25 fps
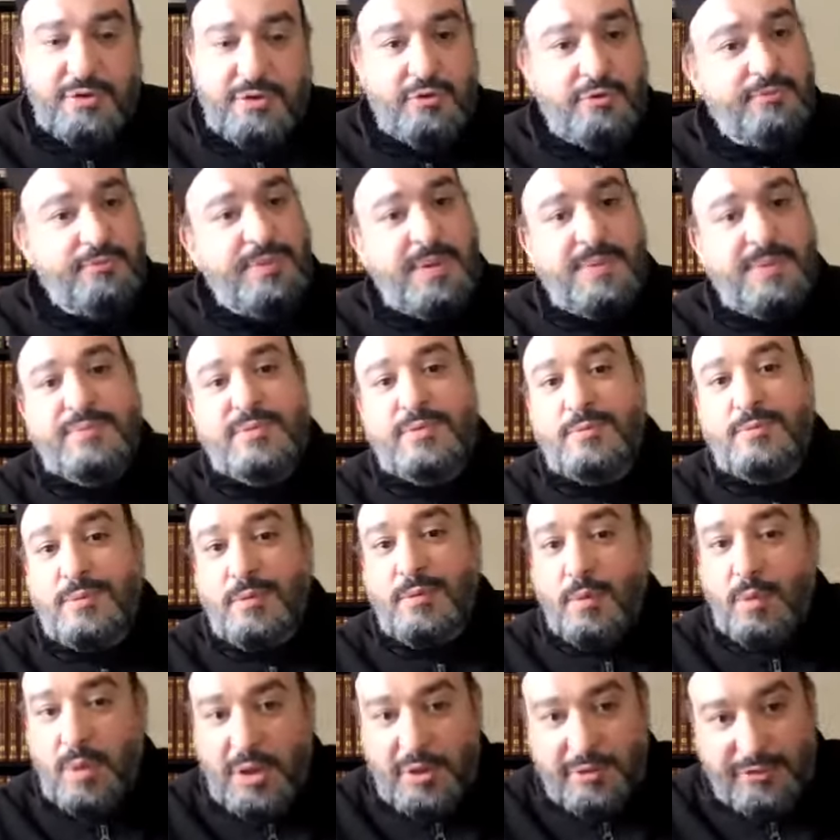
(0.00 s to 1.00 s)
or some people
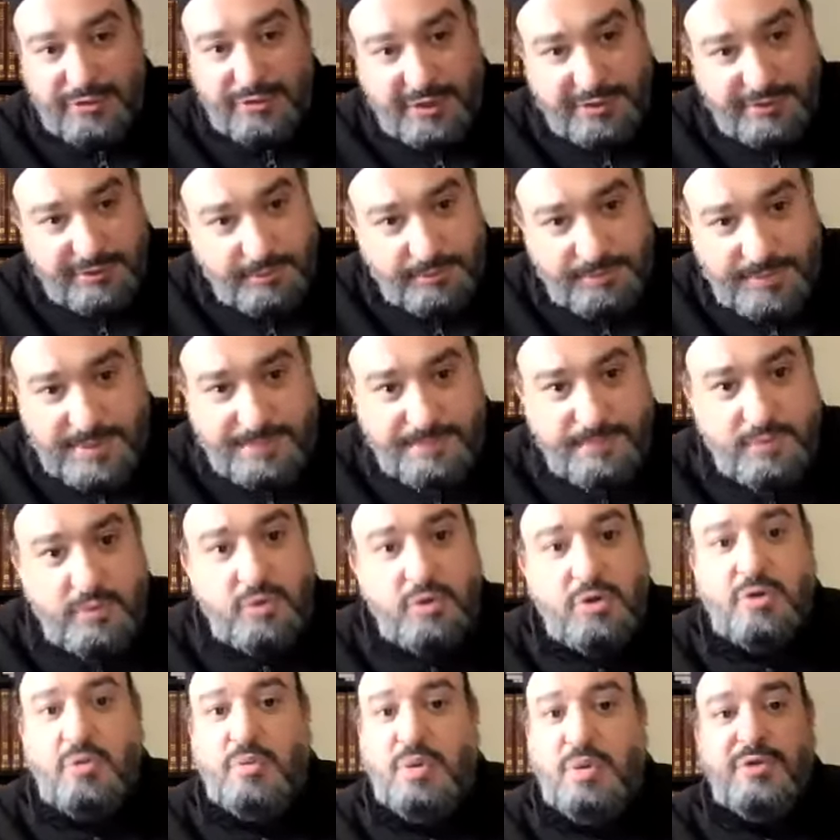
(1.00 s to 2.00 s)
will be wealthy and they'll be
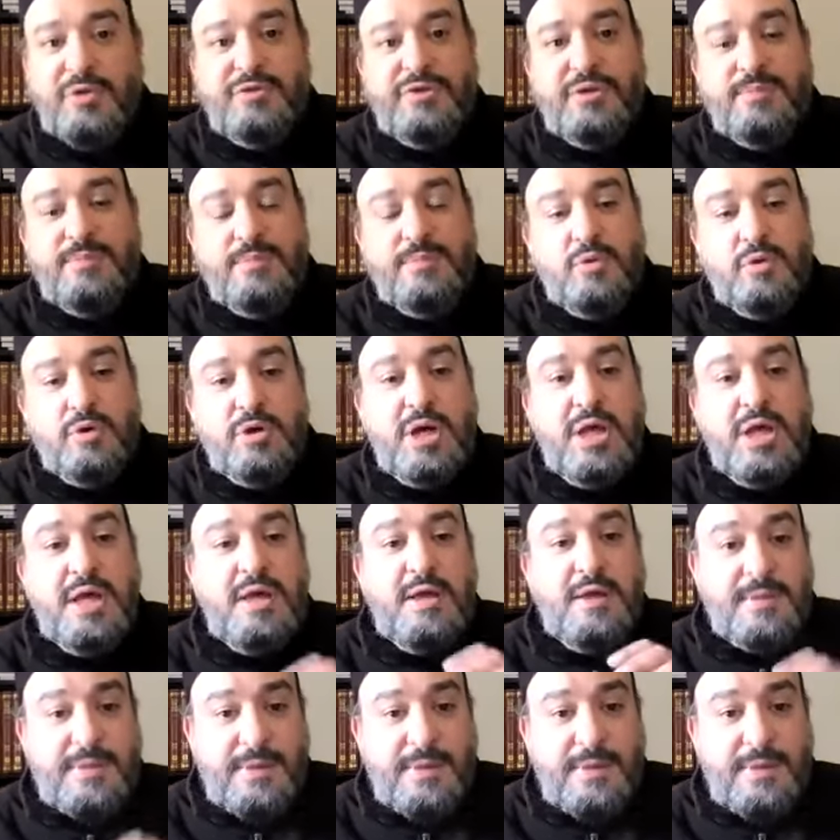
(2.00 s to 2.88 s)
poor, wealthy, poor.